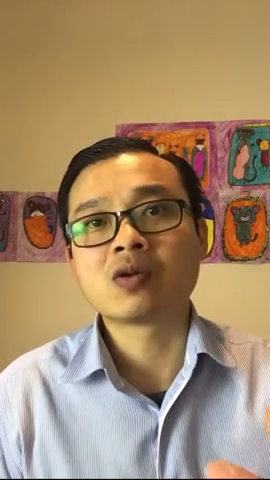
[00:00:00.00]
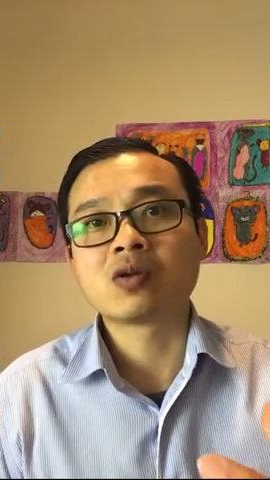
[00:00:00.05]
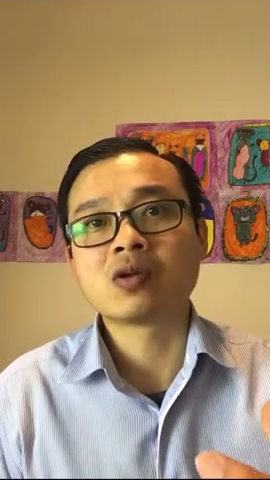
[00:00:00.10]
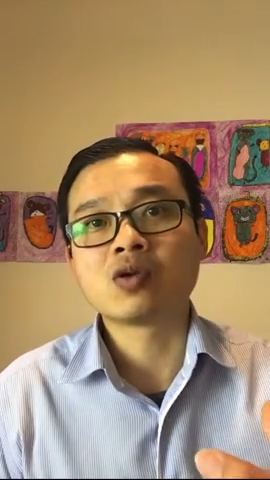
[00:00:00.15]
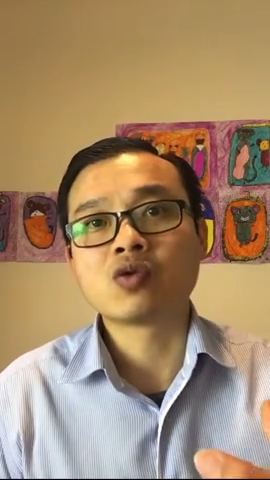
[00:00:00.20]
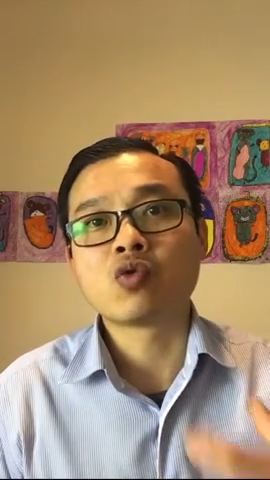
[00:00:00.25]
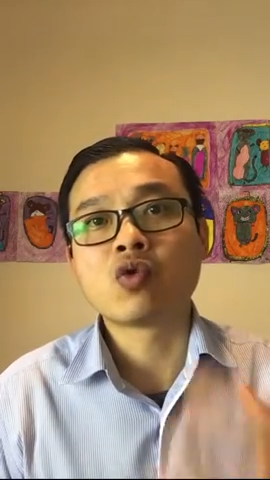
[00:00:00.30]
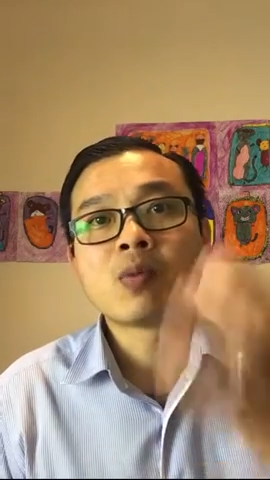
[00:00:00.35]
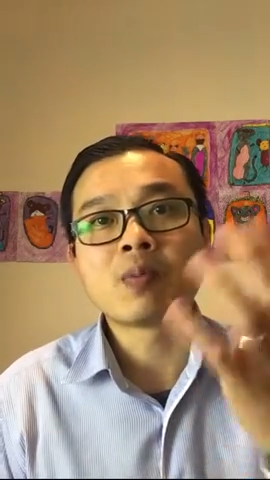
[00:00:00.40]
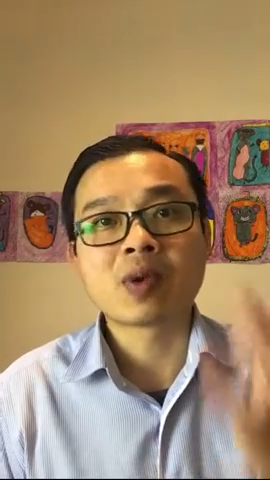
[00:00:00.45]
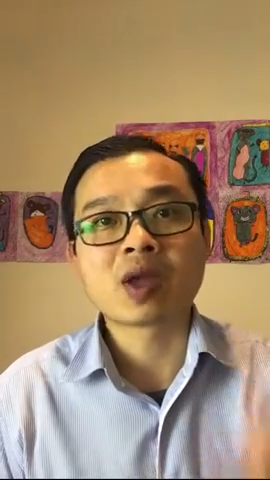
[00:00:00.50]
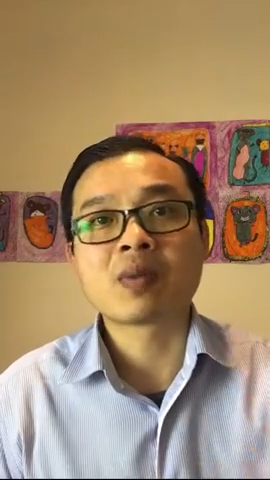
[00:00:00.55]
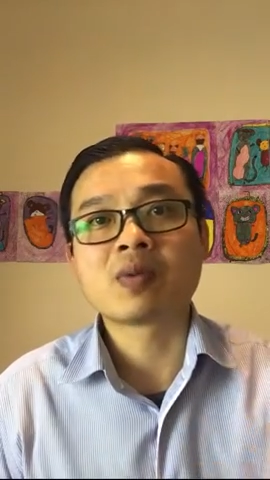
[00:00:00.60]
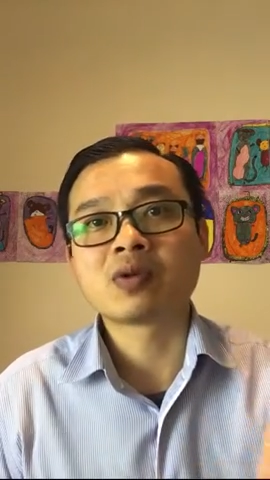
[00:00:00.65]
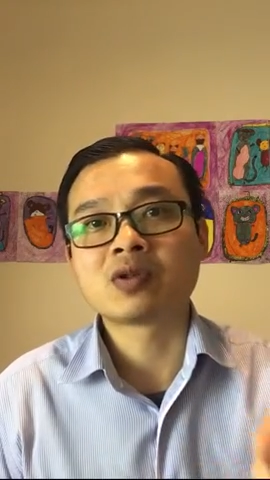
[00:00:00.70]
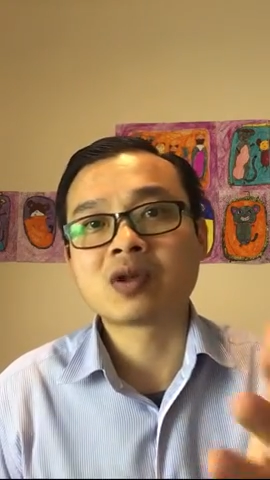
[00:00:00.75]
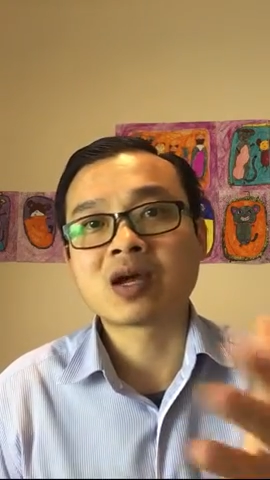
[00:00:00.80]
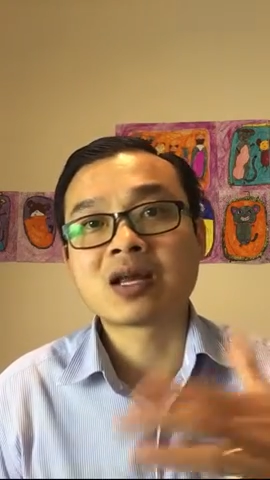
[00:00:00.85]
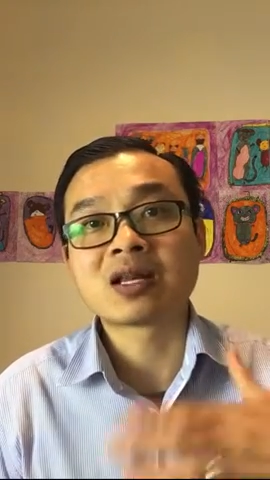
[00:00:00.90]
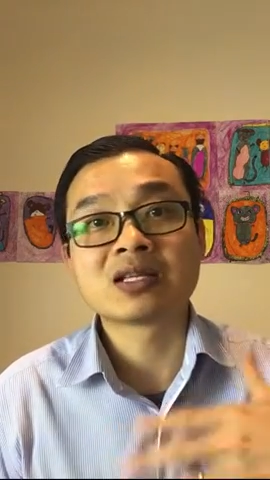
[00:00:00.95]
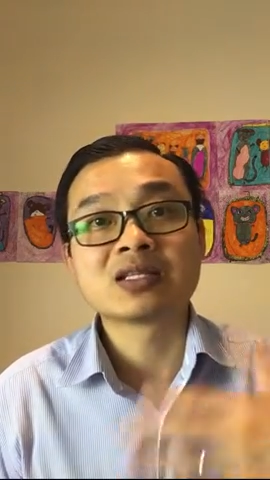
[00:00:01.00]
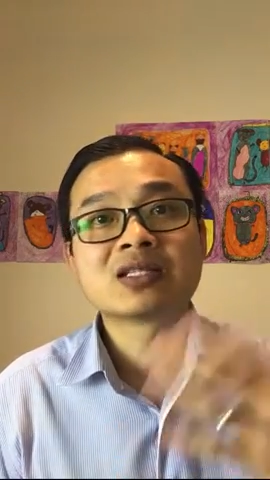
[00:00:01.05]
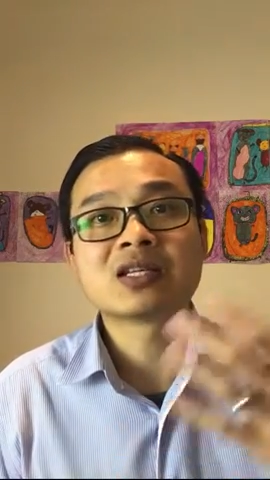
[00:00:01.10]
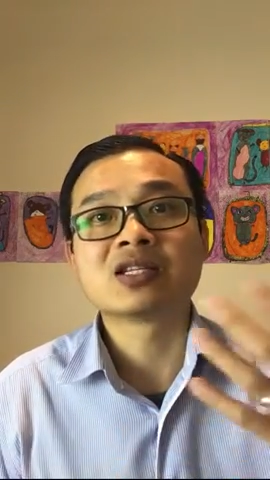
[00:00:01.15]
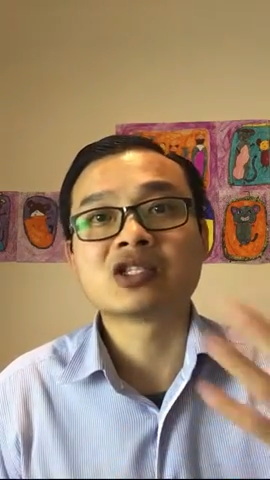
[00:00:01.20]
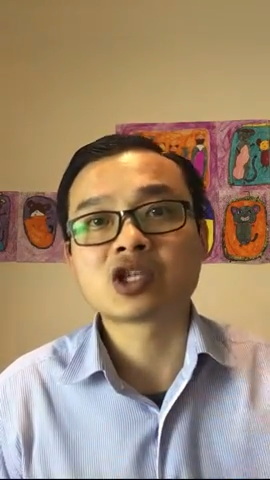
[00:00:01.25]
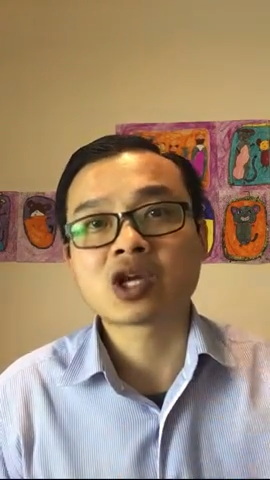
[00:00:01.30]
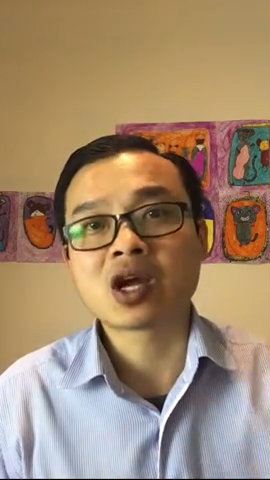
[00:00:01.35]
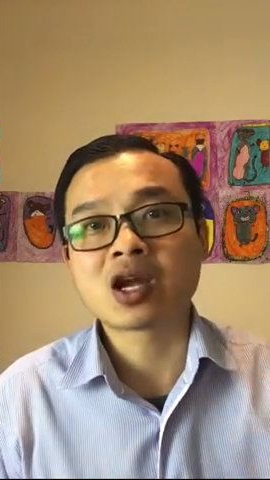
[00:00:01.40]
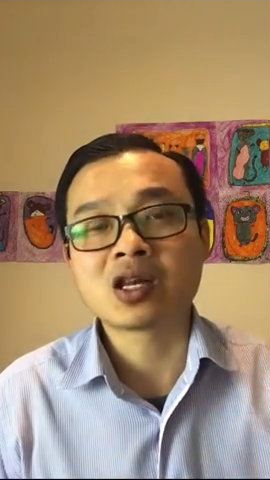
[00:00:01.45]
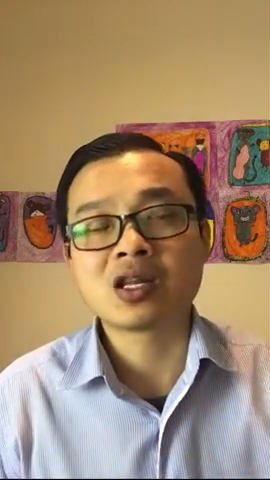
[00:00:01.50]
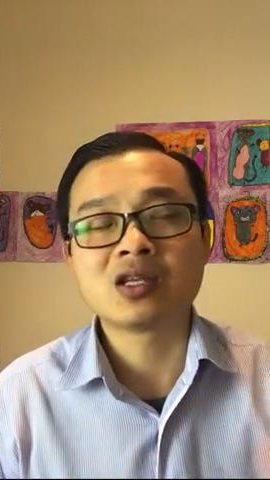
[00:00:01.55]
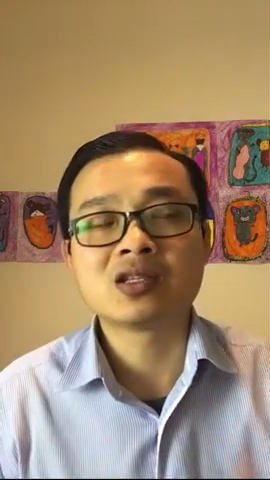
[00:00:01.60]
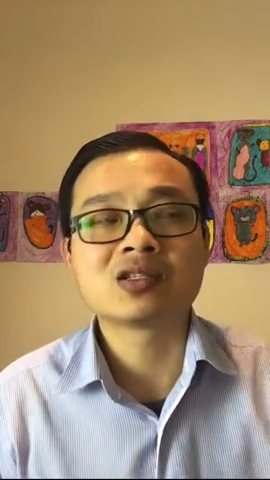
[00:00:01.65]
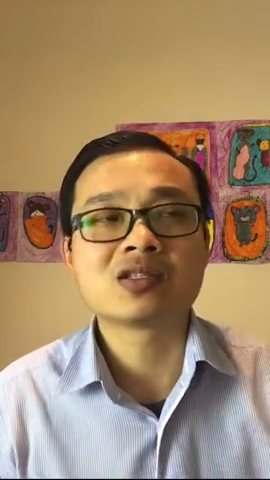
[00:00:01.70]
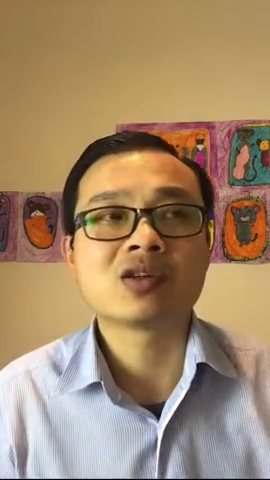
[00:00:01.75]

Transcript: you won't be able to understand Chinese,